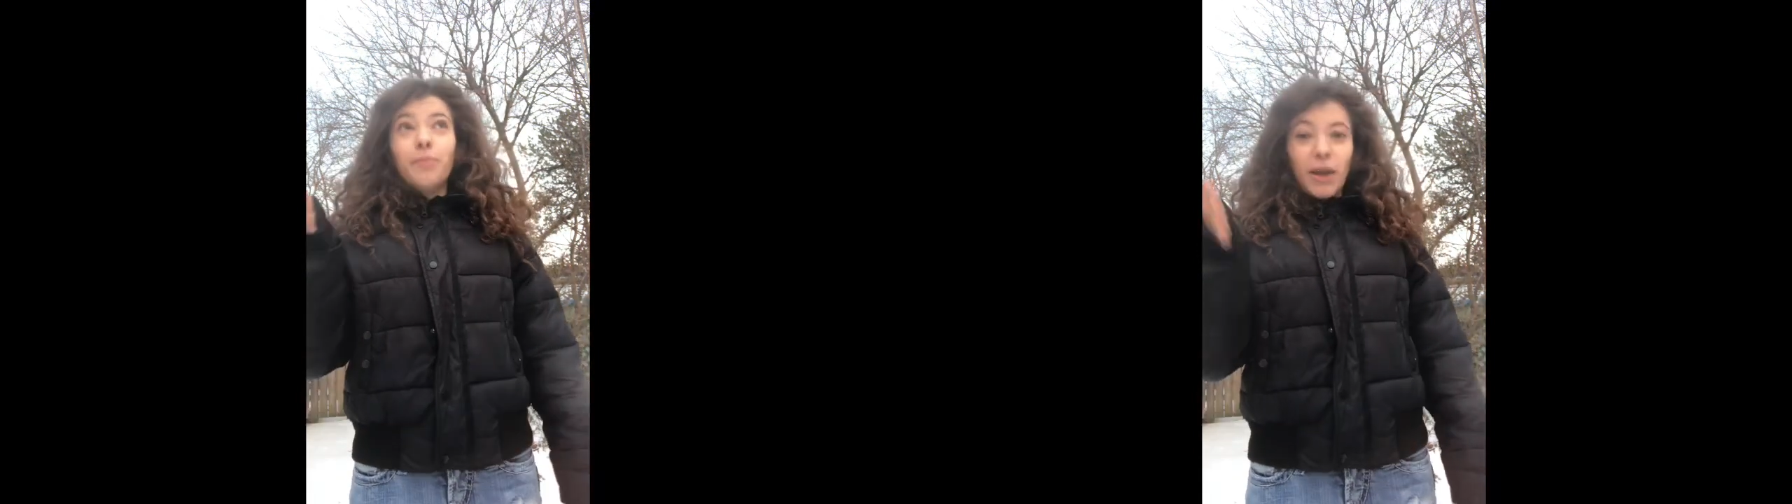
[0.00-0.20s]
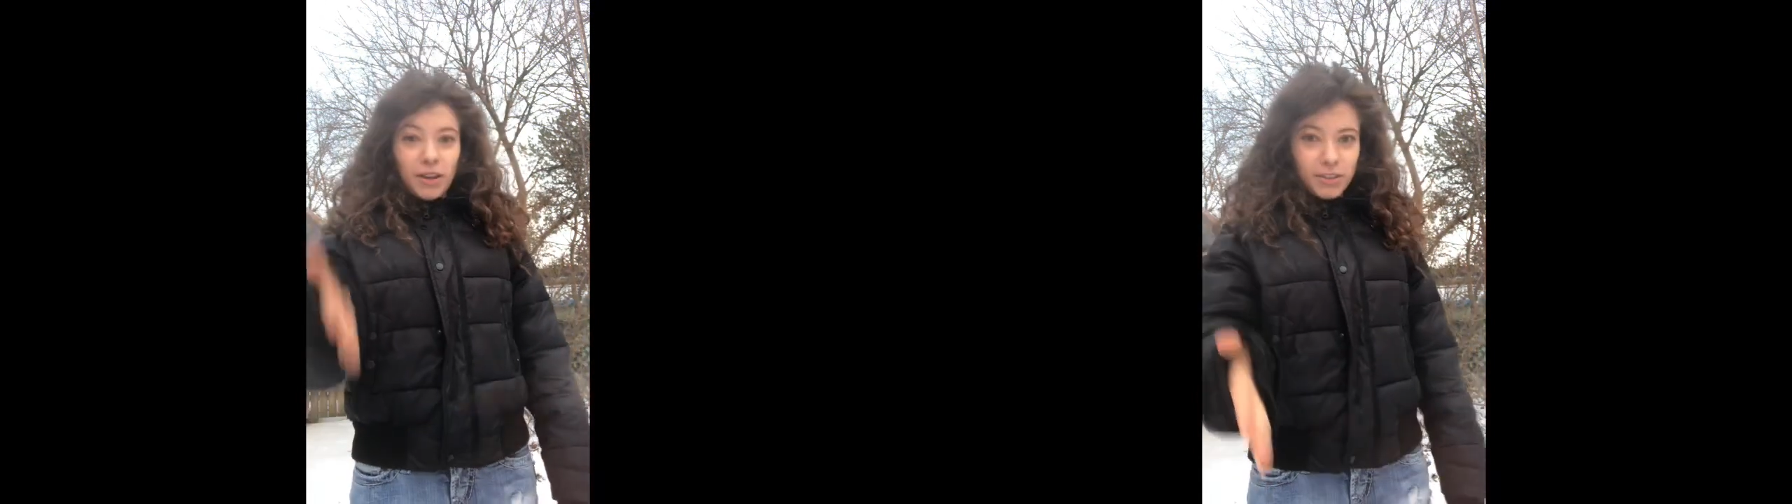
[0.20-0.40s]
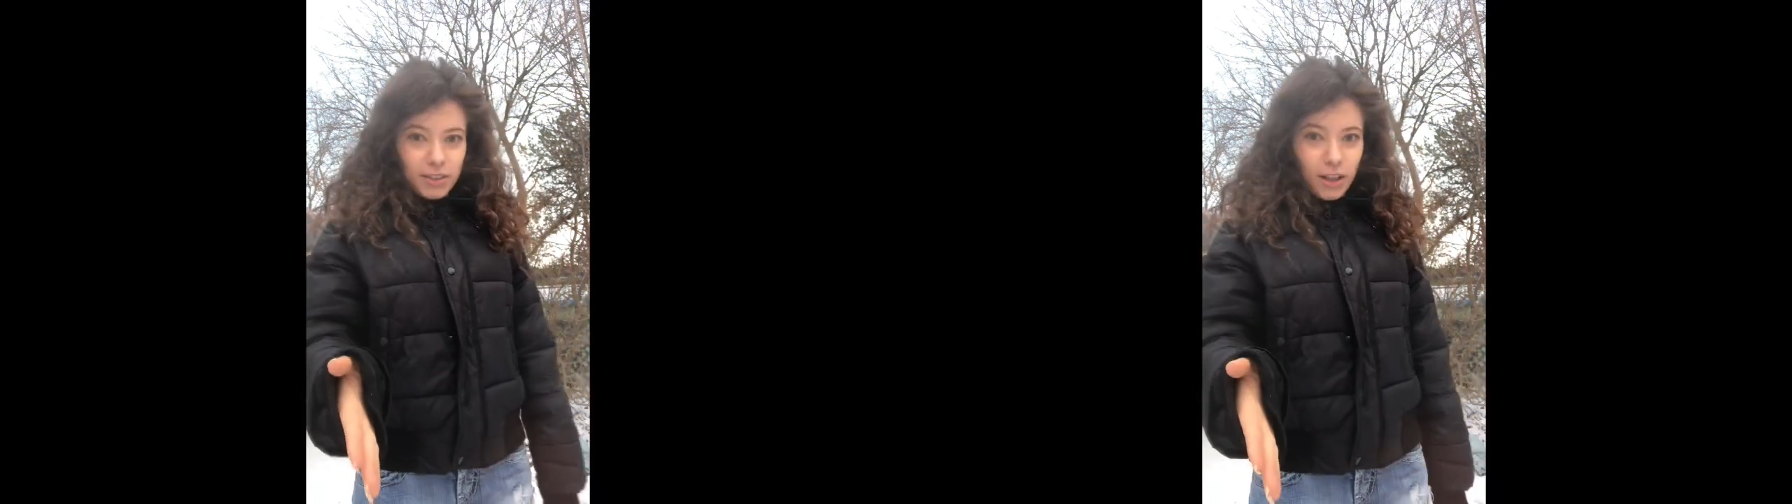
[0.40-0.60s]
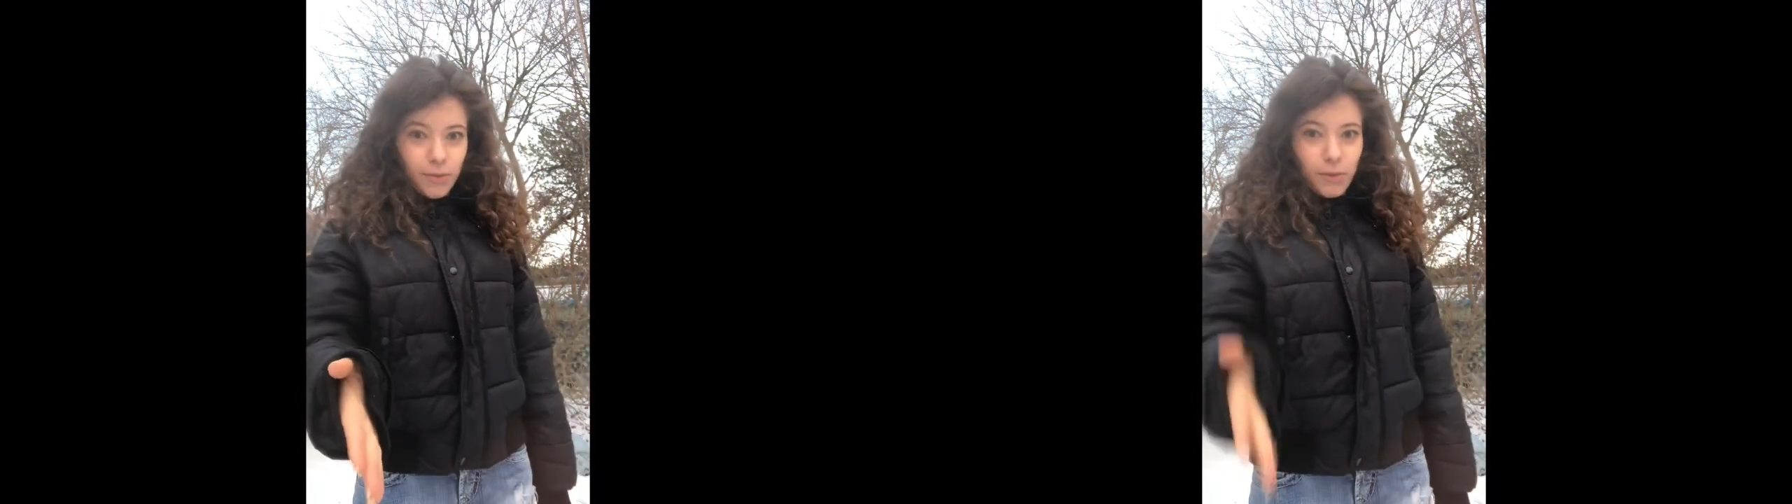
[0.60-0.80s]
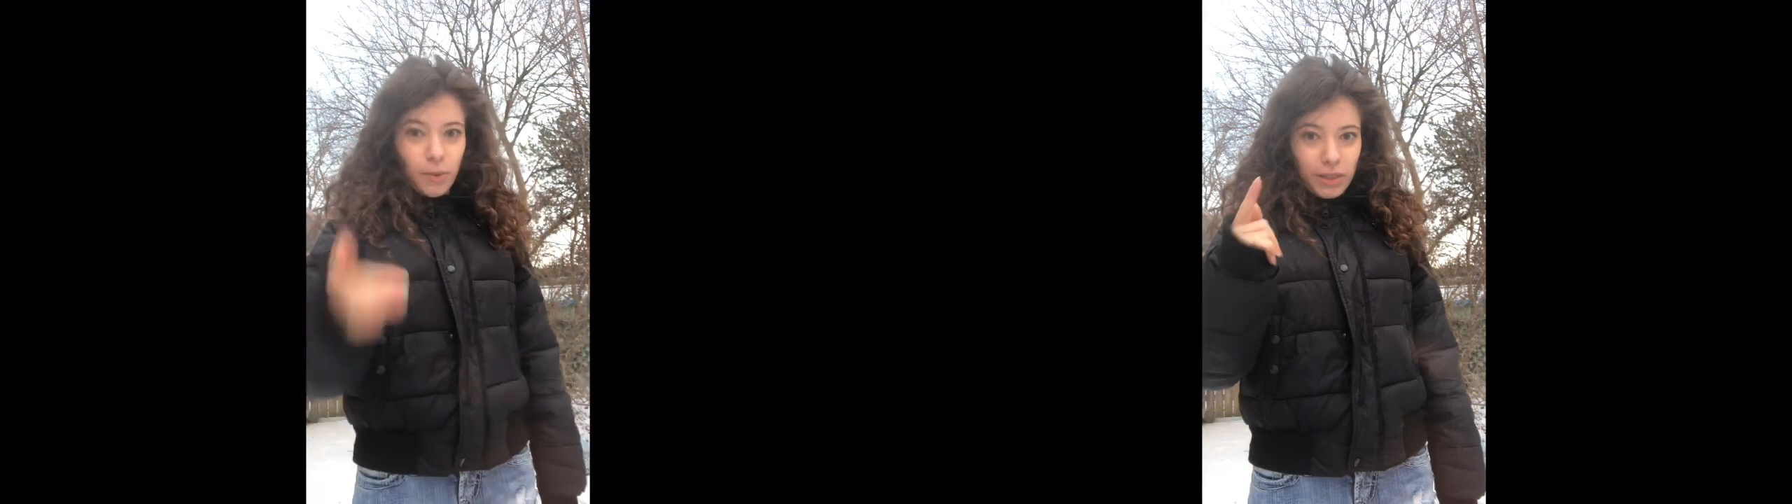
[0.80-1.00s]
by
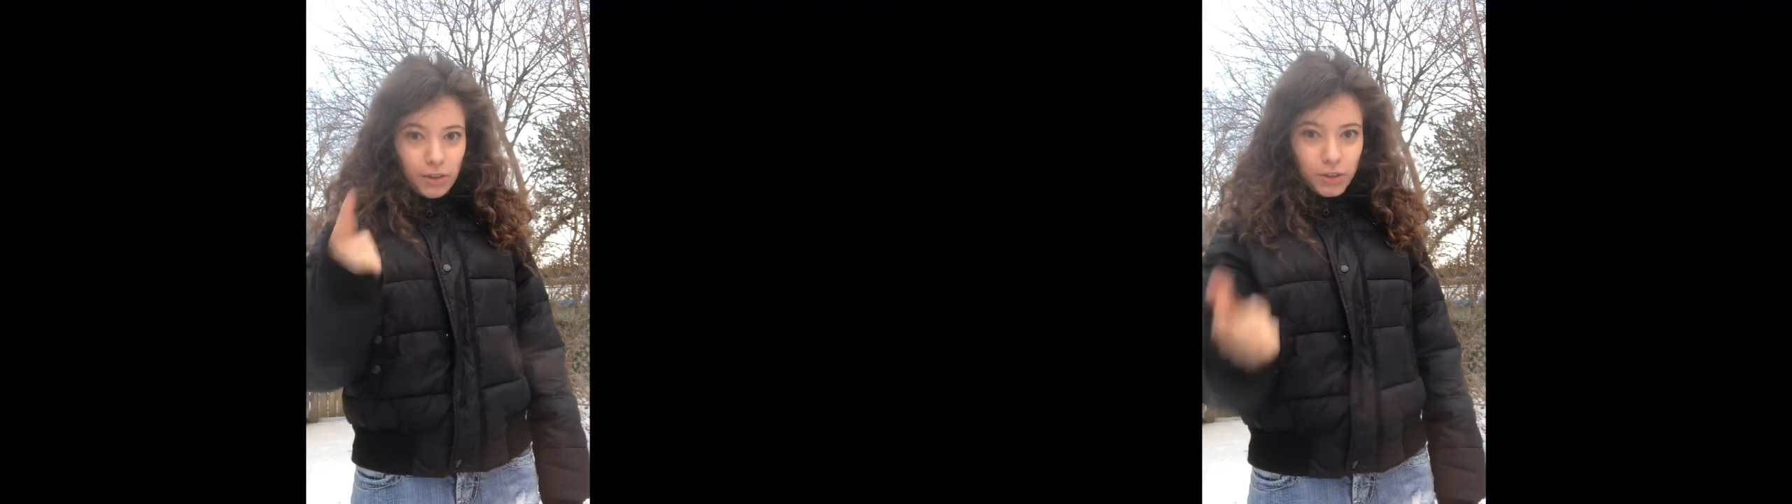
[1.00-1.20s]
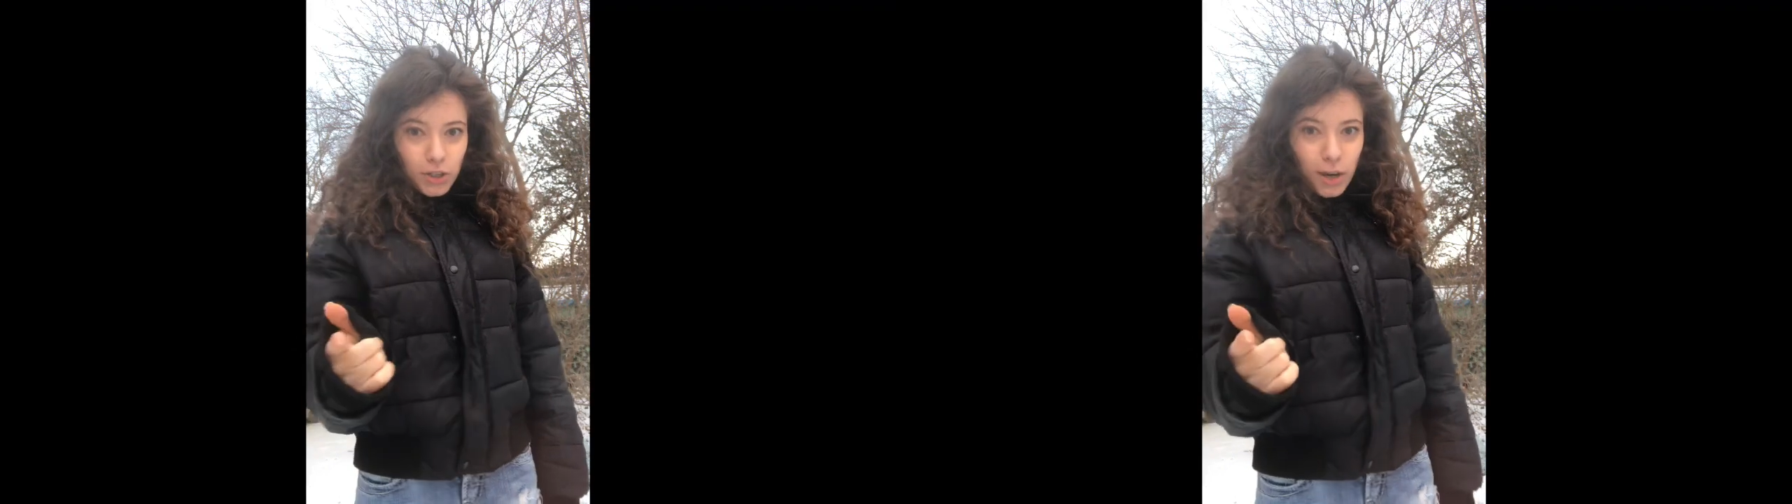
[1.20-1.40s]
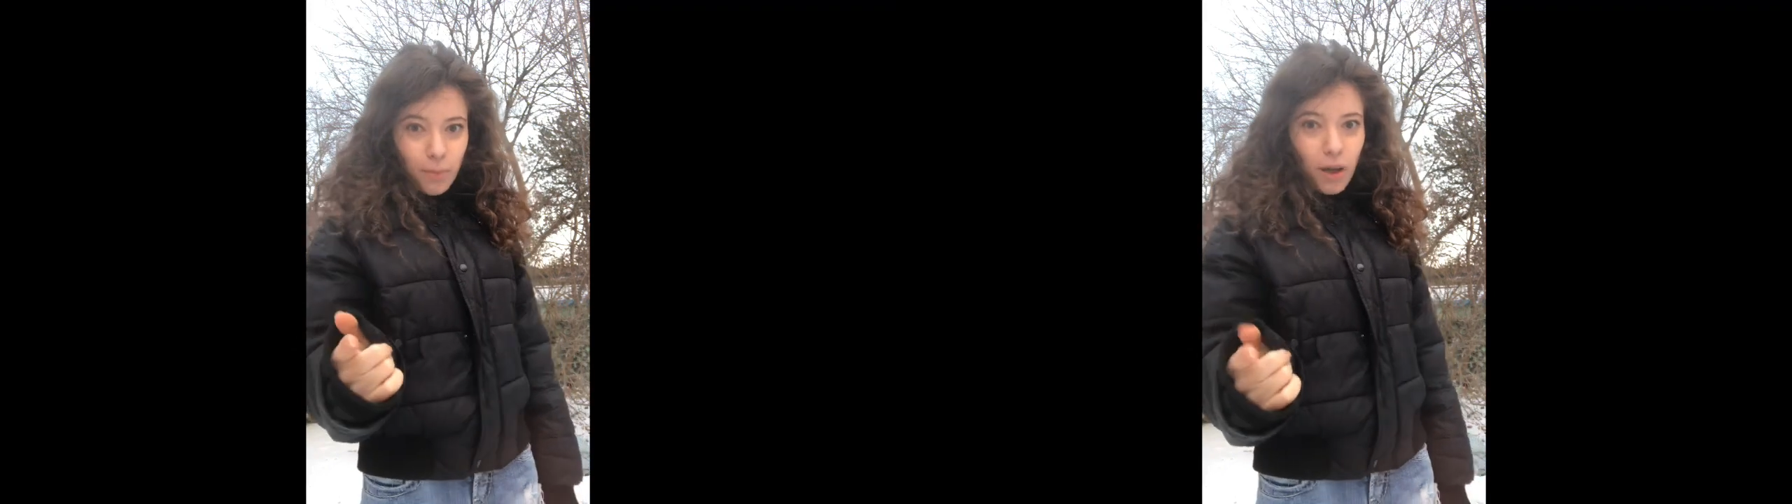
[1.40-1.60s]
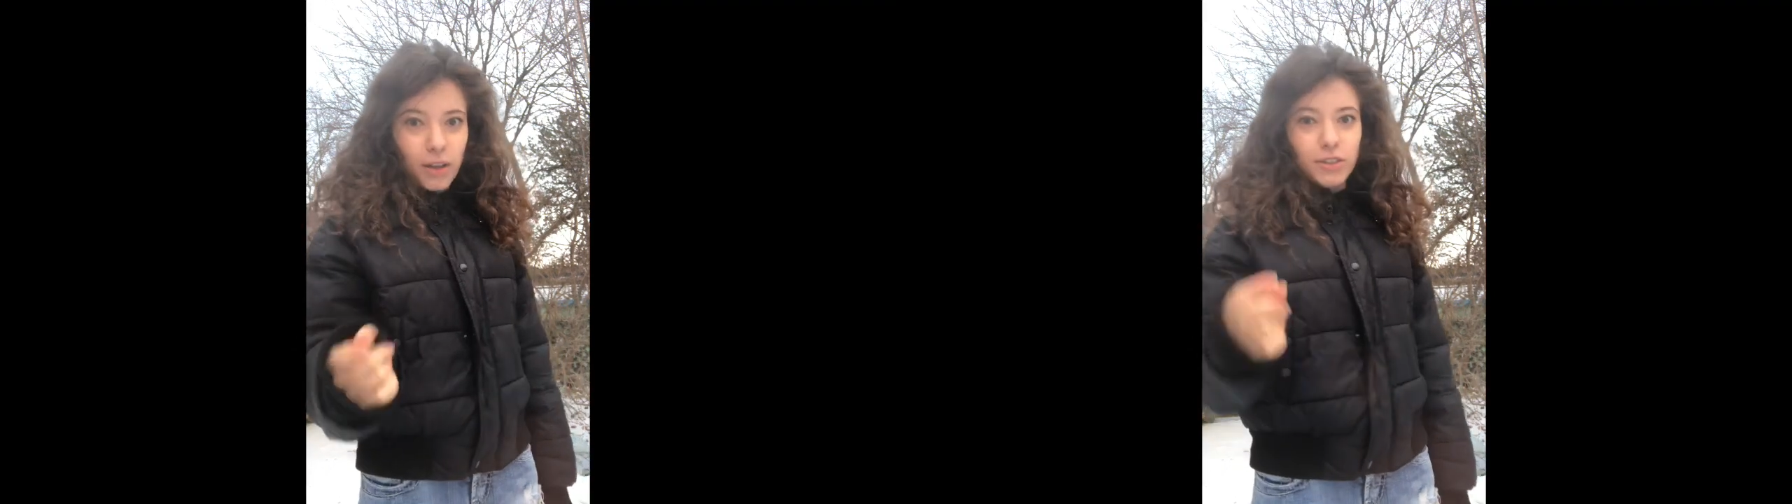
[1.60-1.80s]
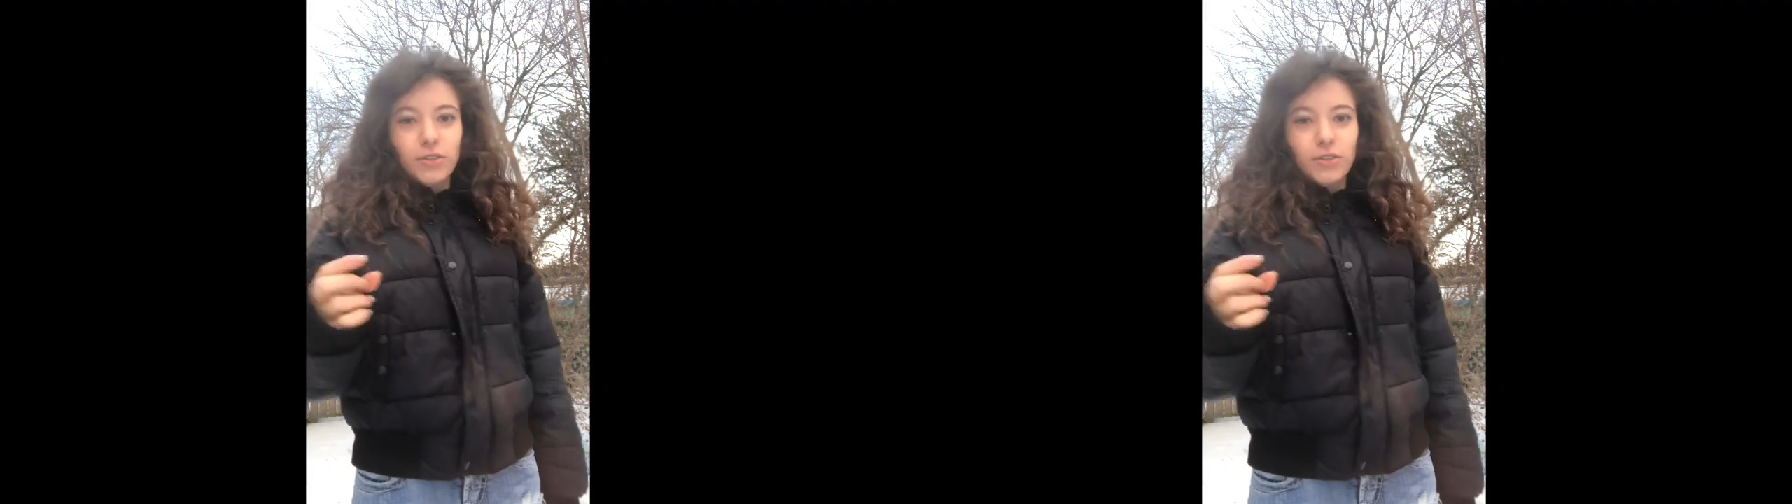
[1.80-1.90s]
yourself without a tripod